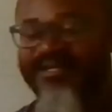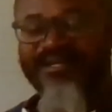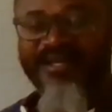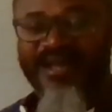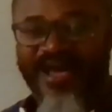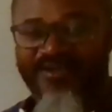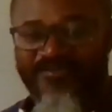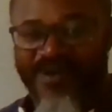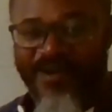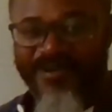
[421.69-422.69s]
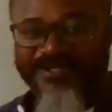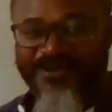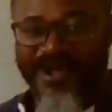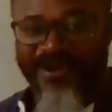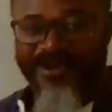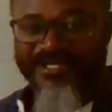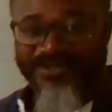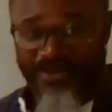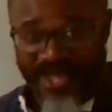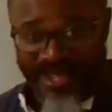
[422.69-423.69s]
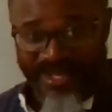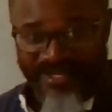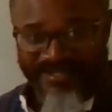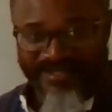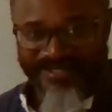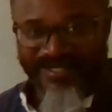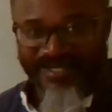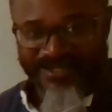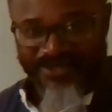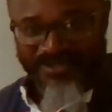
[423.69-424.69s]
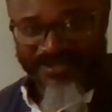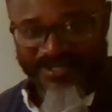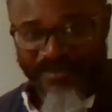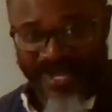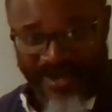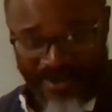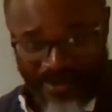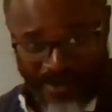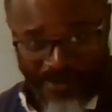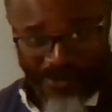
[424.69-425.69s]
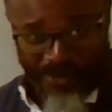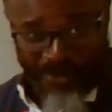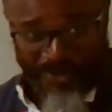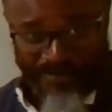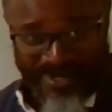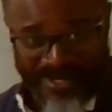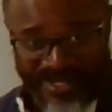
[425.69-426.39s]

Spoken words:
It's okay. Just remain calm. We're gonna get there.